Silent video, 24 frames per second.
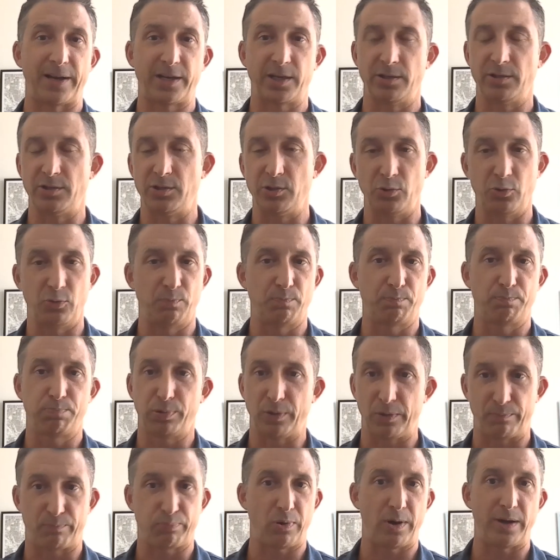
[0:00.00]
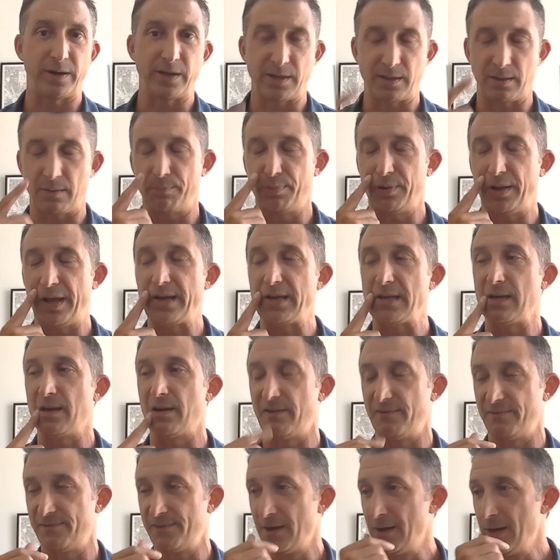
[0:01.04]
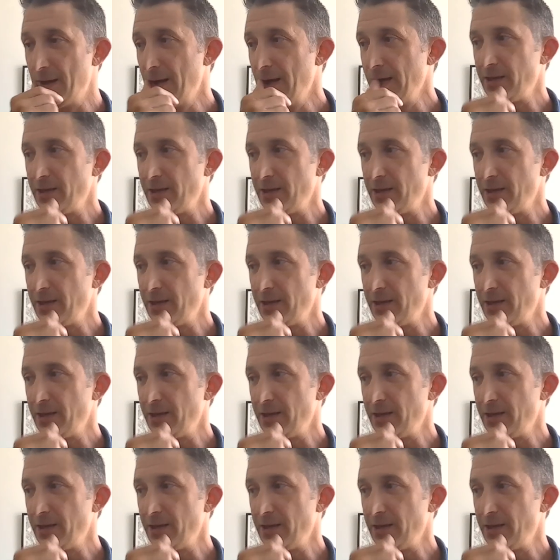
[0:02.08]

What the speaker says: I could do plenty of,